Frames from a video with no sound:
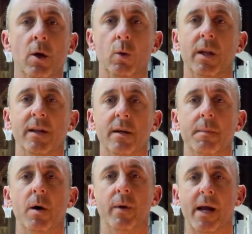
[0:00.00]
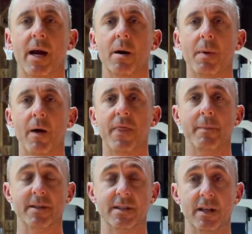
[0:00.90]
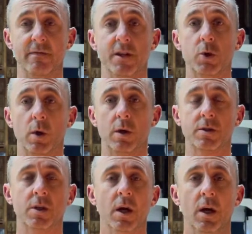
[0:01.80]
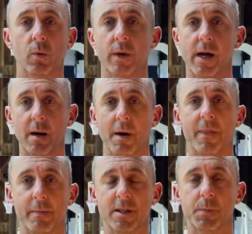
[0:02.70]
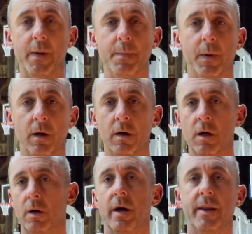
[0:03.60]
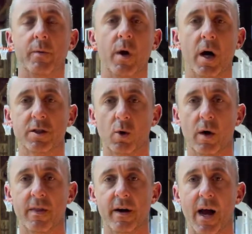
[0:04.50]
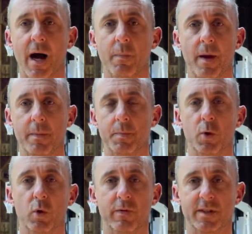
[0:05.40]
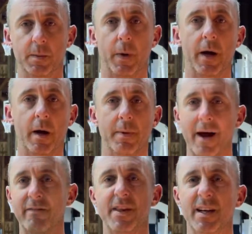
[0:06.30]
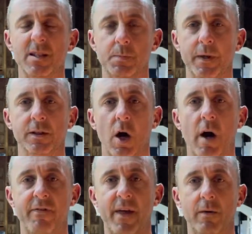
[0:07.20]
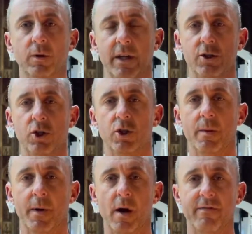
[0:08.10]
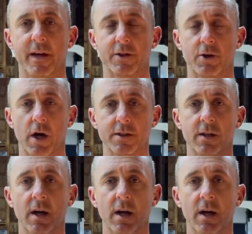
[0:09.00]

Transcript: We let them know we care about them as individuals. We care about them as people. And then we also are there to help them improve as a player. But everything is built off that relationship and off that trust.